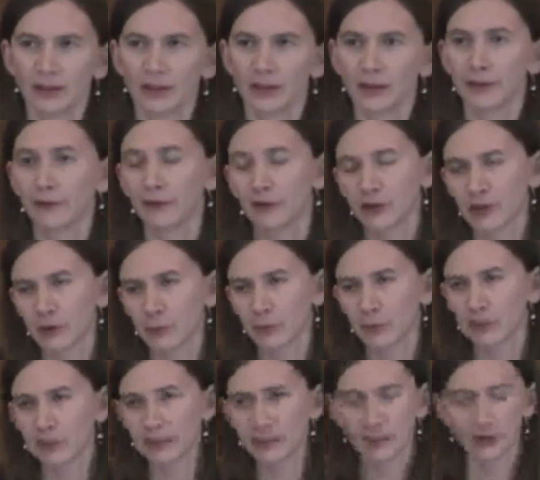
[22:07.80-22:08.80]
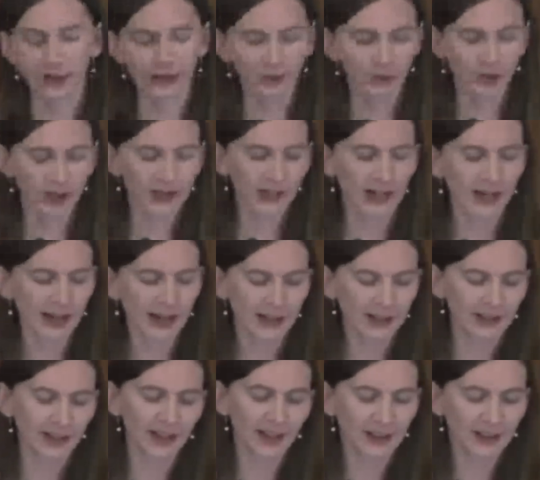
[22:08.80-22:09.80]
The fourth principle I want to
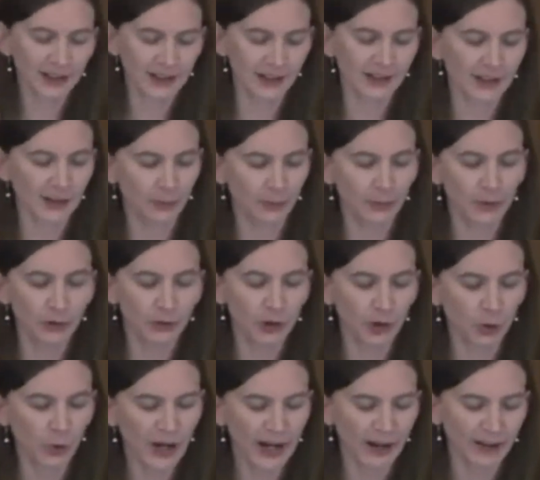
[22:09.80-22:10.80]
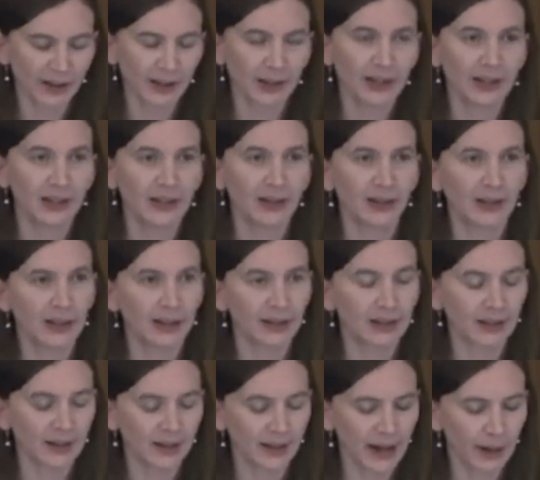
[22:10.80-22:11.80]
highlight is mutuality and
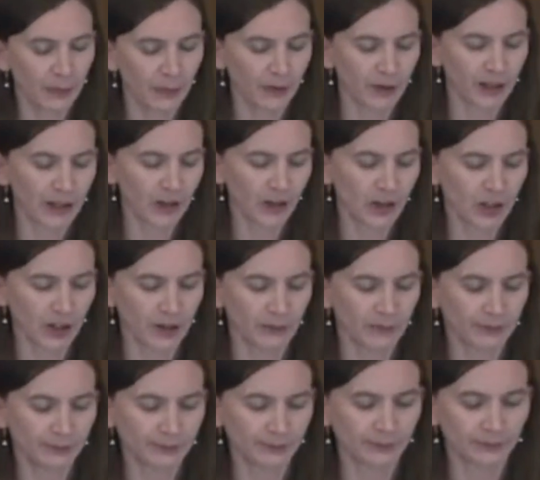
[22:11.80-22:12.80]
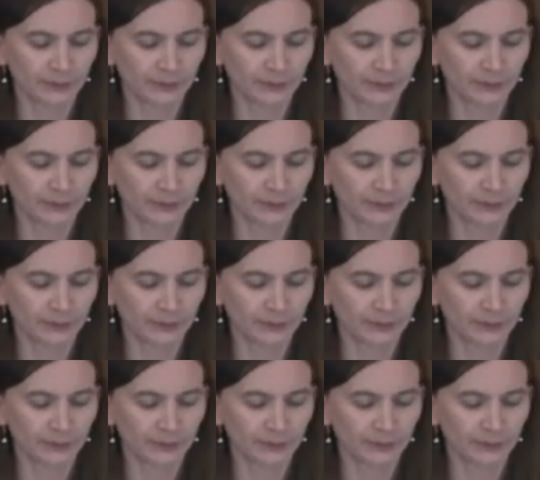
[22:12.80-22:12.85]
collaboration.